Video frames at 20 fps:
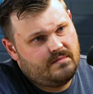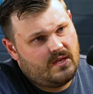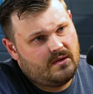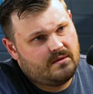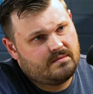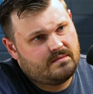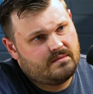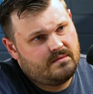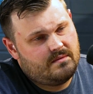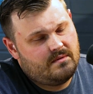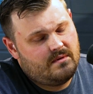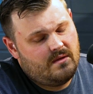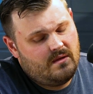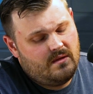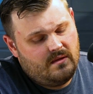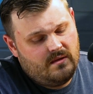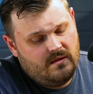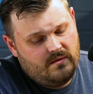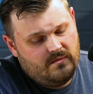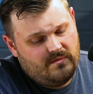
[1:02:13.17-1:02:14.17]
Yeah.
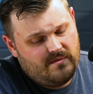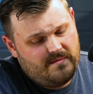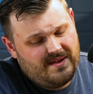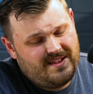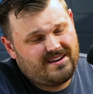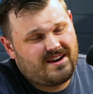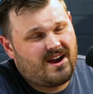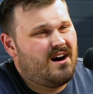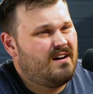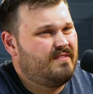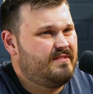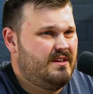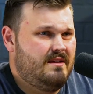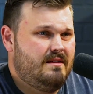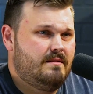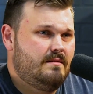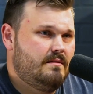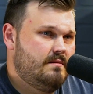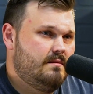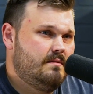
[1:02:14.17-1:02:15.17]
Well, I'm out of
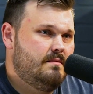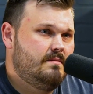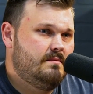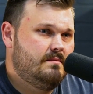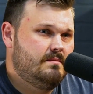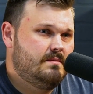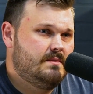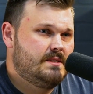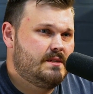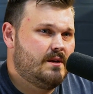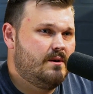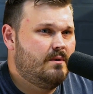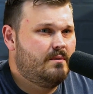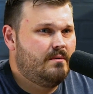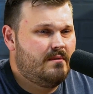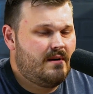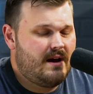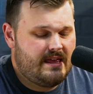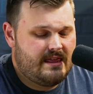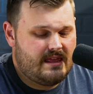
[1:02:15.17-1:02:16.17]
coffee.
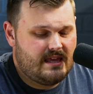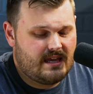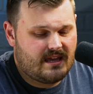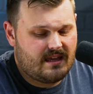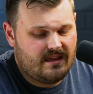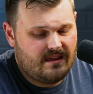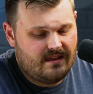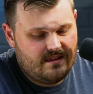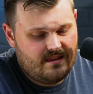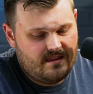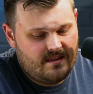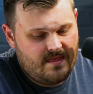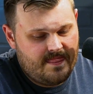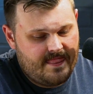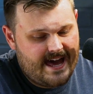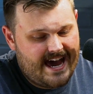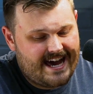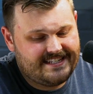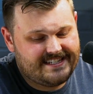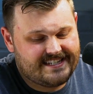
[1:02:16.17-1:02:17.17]
So I think
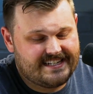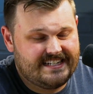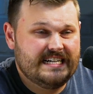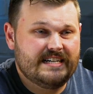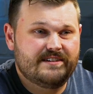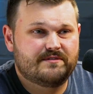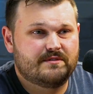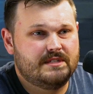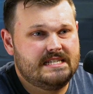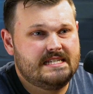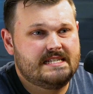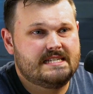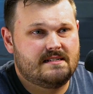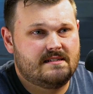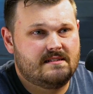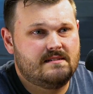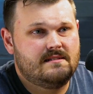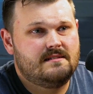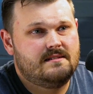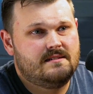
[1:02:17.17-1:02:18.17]
that is enough
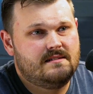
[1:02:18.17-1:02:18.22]
reason.